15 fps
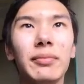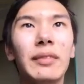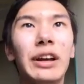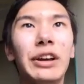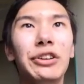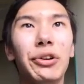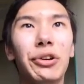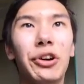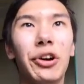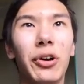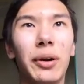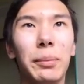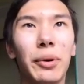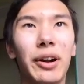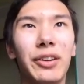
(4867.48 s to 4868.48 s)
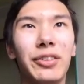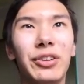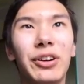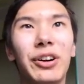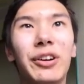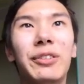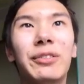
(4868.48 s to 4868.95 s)
your current branch.
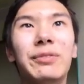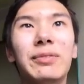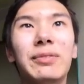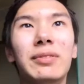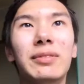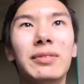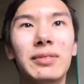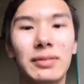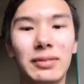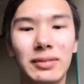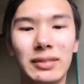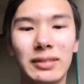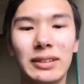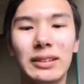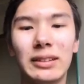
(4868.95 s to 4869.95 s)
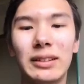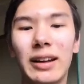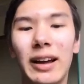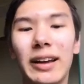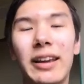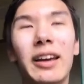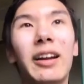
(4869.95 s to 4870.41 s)
Oh,
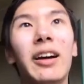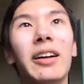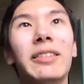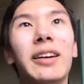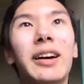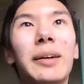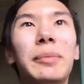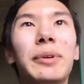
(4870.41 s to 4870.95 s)
I cannot type.